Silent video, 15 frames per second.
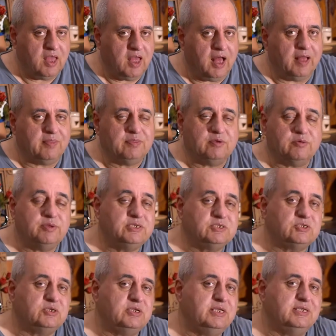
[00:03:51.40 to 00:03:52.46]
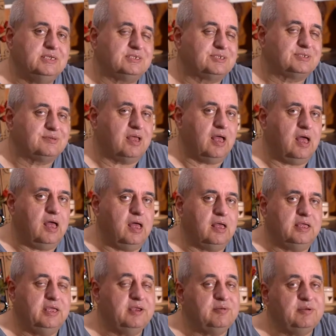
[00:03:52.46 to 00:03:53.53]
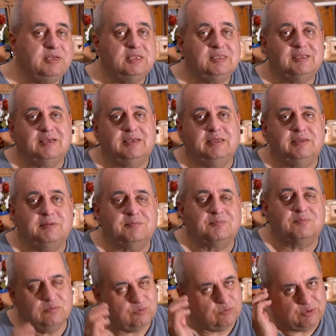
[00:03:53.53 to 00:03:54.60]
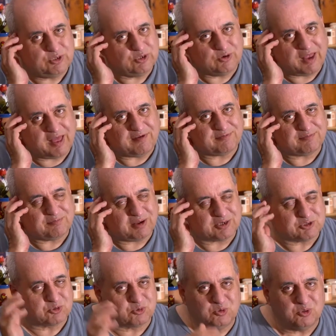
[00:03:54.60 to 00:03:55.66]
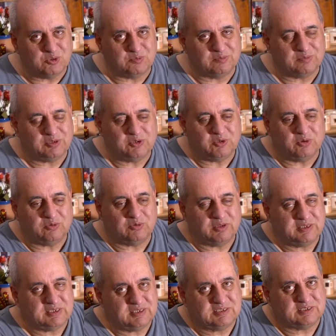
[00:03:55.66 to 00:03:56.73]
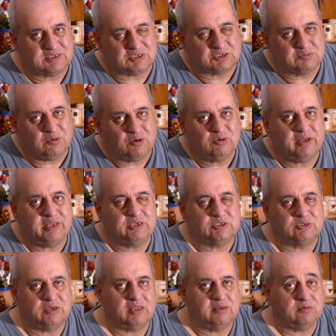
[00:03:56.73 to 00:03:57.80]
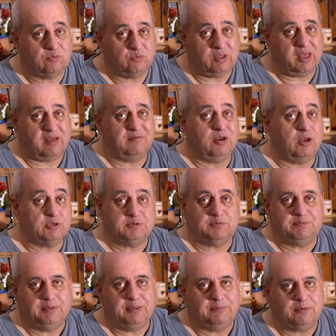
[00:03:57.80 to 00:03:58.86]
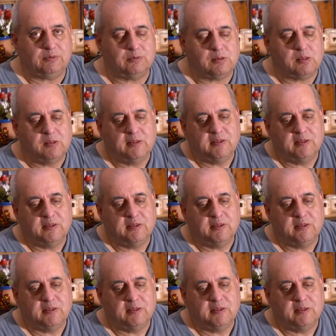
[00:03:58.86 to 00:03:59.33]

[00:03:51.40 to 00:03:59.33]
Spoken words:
And the reason is, here in Italy we don't have much room, you know, it's a small nation and we have a lot of people,